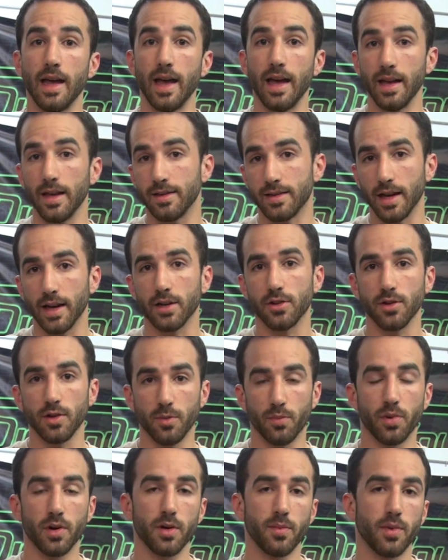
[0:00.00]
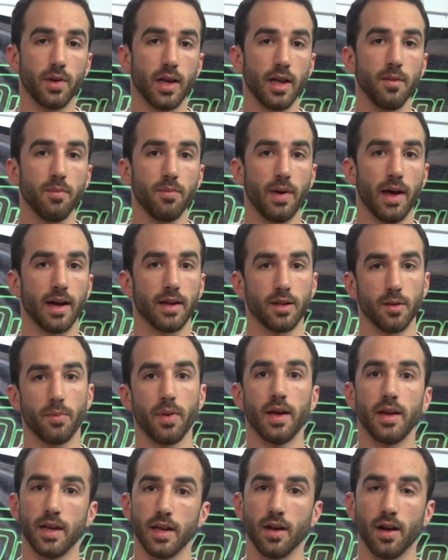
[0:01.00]
is actually a pretty big impact
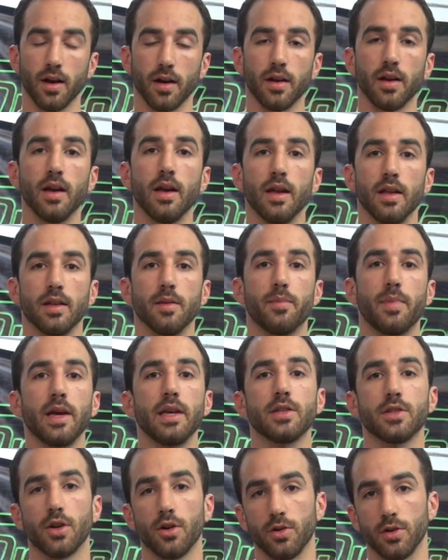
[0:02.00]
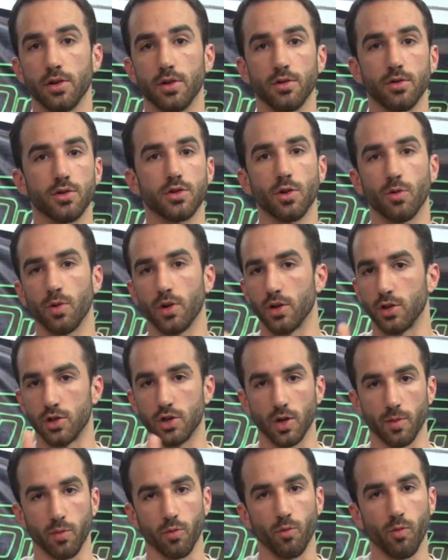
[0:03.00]
depending on the base coat you use. So we're going to
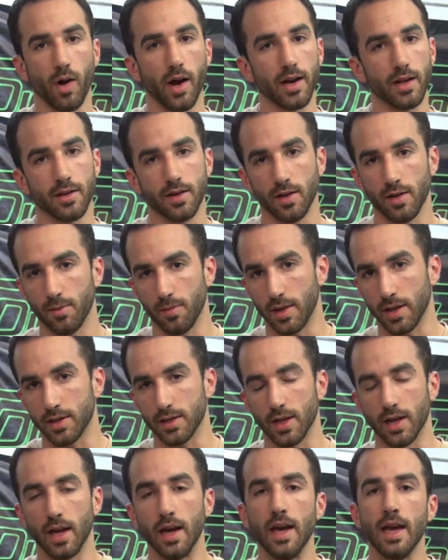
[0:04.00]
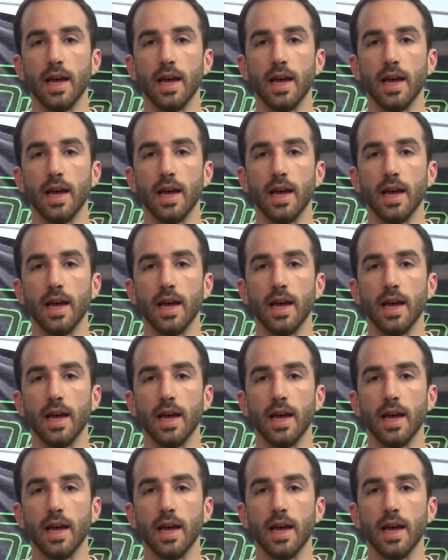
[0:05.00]
jump right into the mixing.